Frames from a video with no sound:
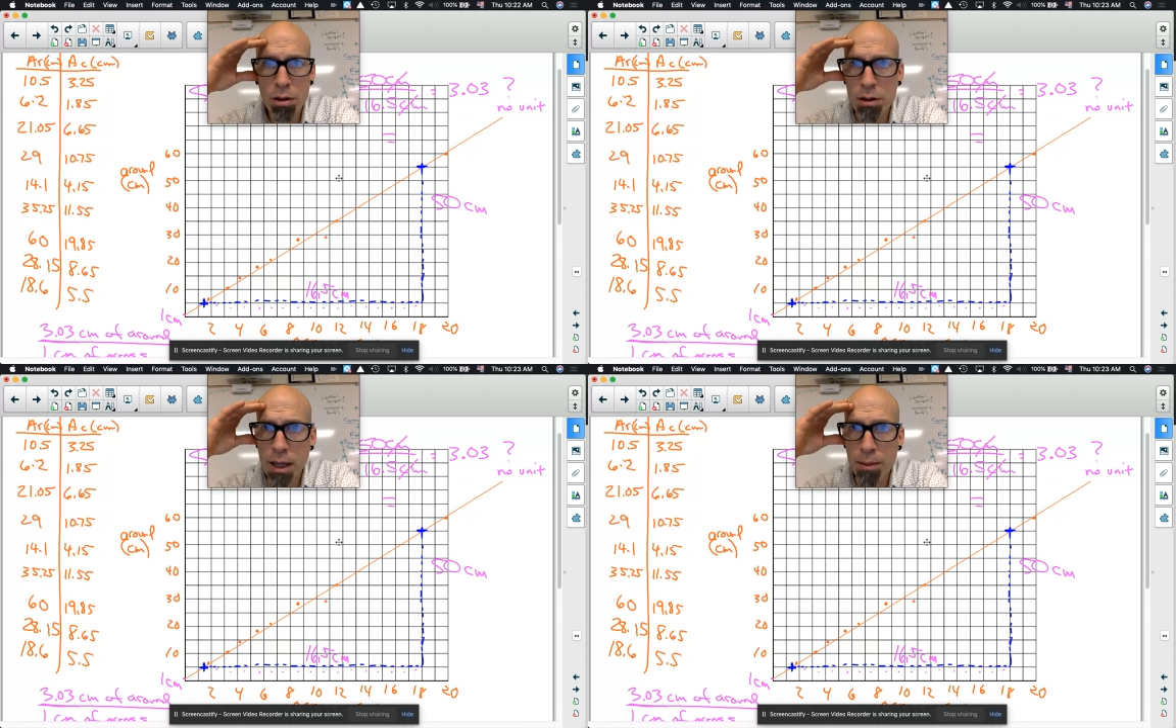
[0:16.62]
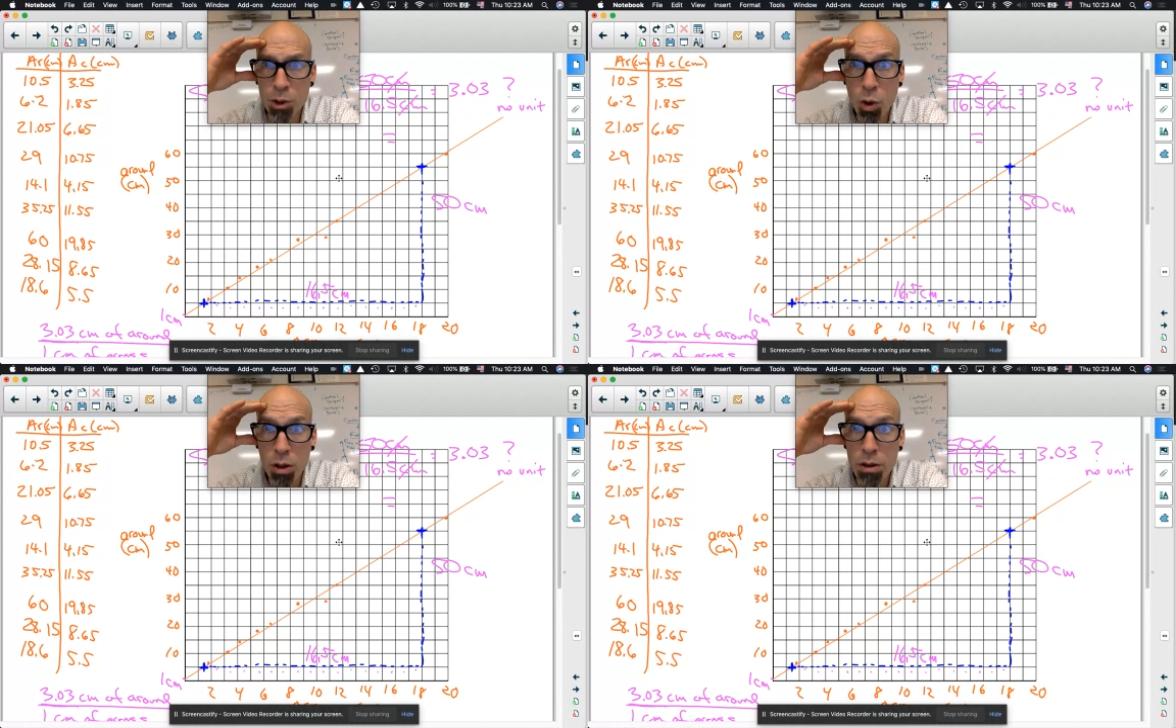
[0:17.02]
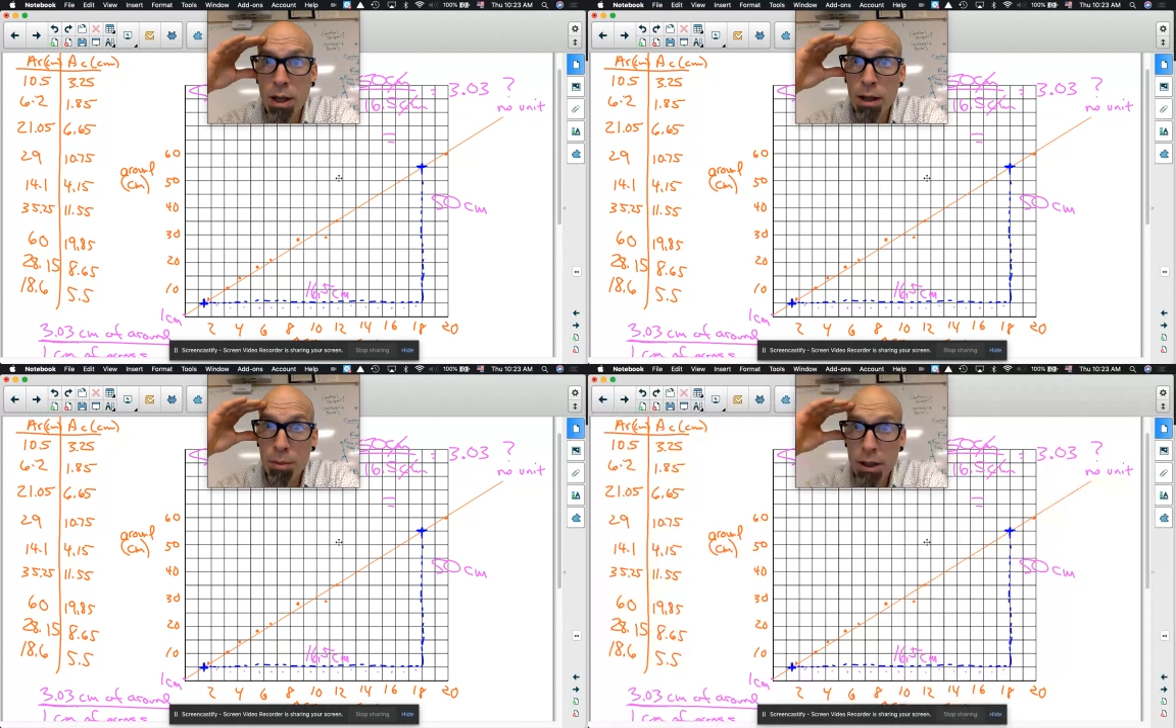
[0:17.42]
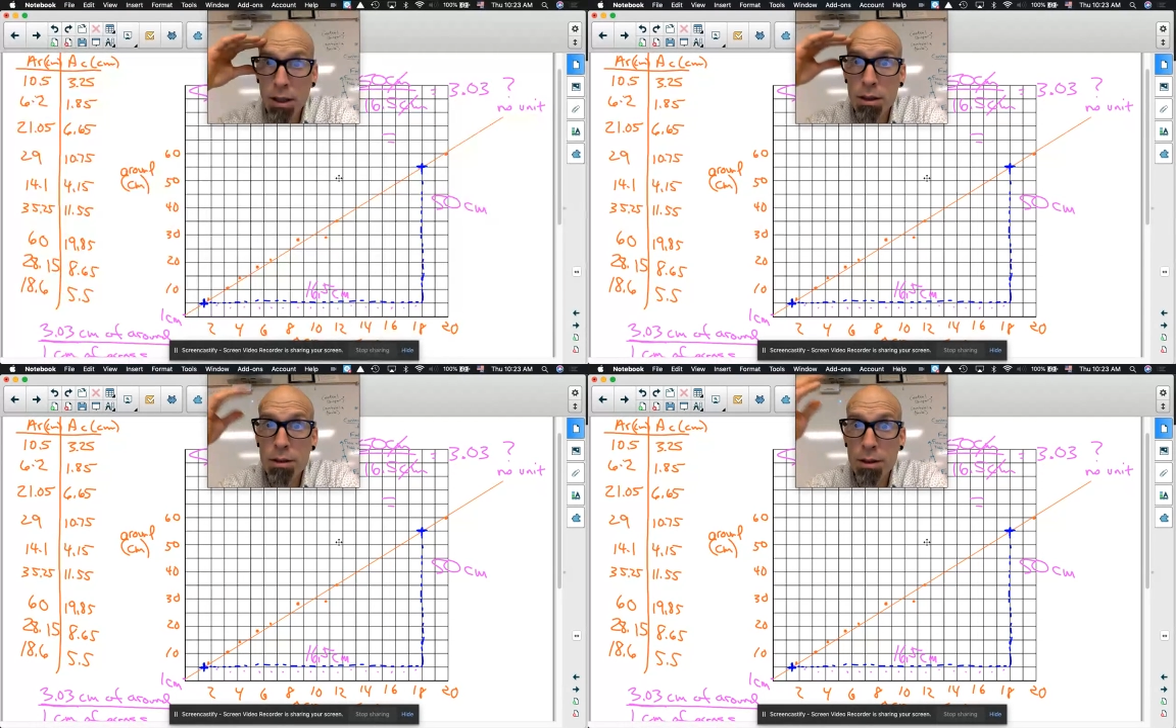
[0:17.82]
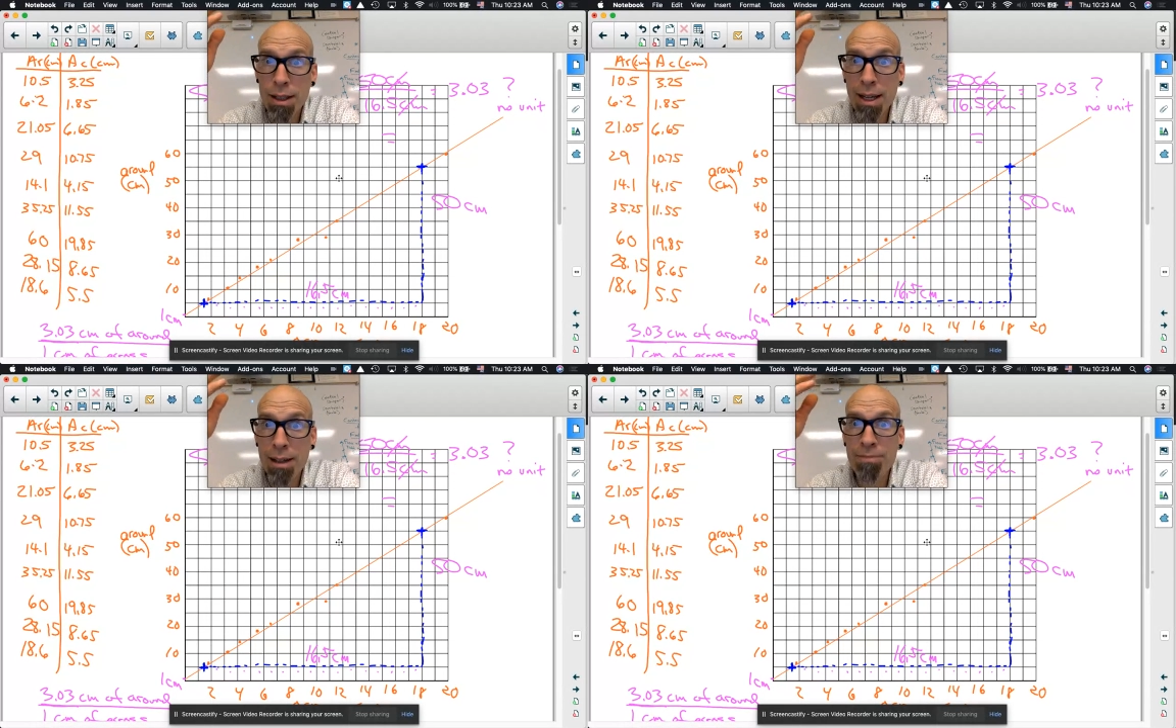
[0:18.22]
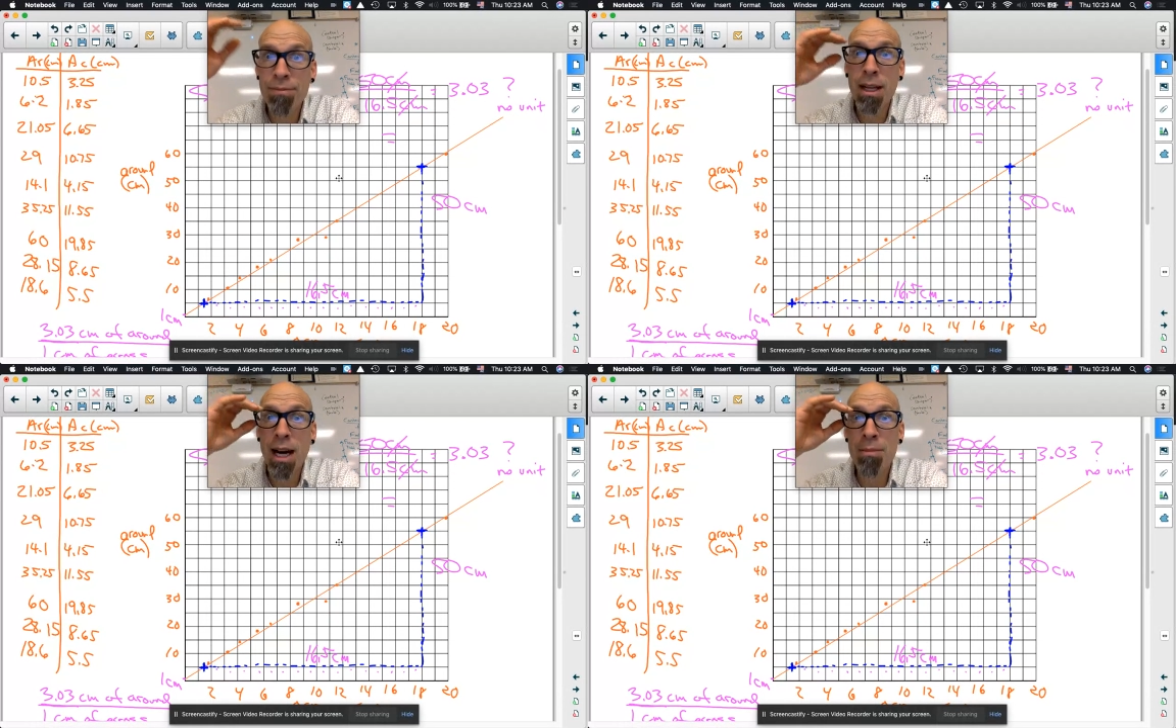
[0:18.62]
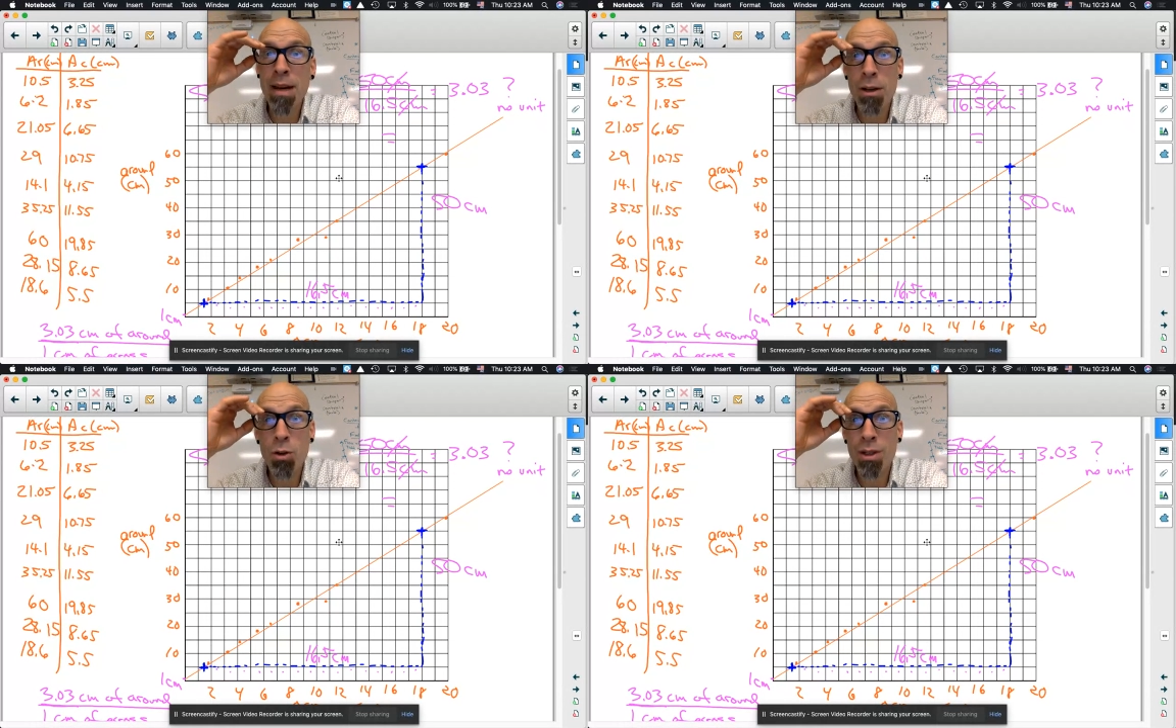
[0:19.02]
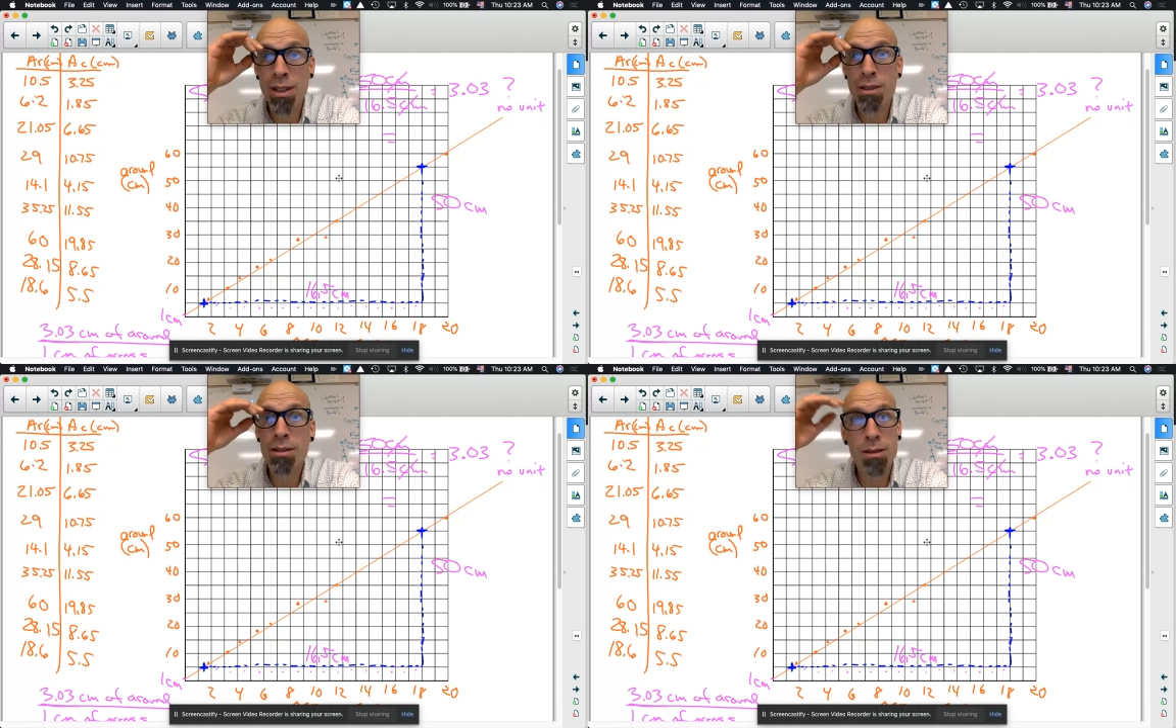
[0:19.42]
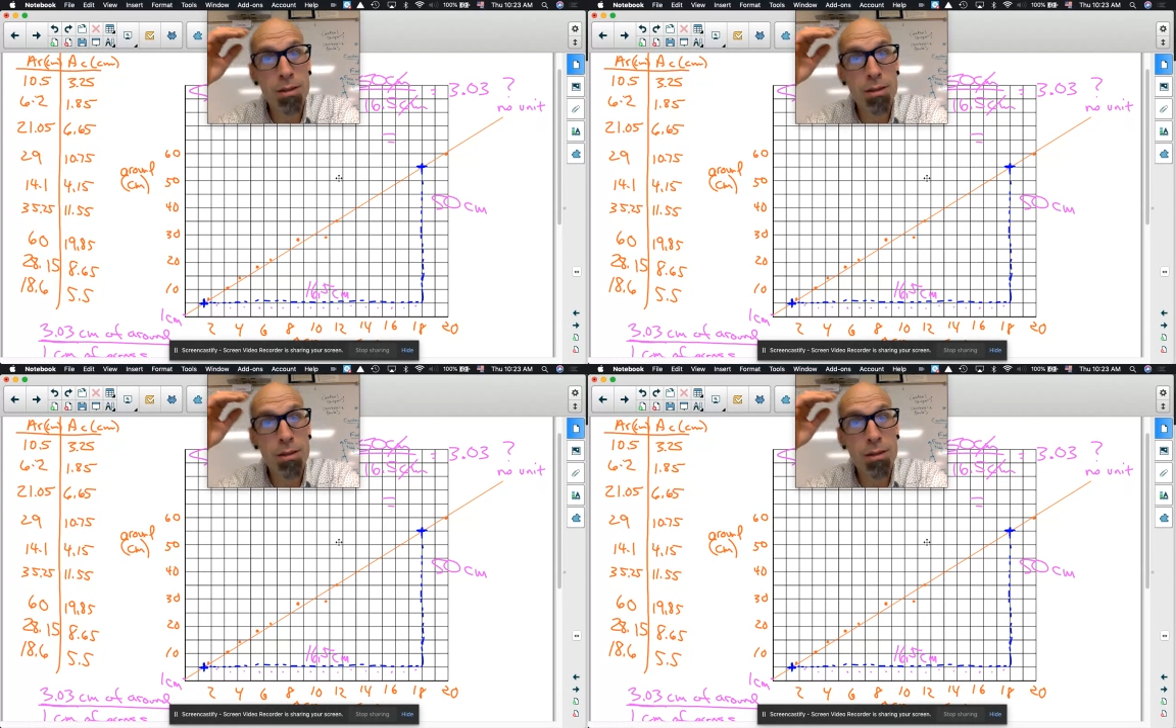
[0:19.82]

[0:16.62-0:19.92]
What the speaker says: the same as yours because, again, I'm not doing this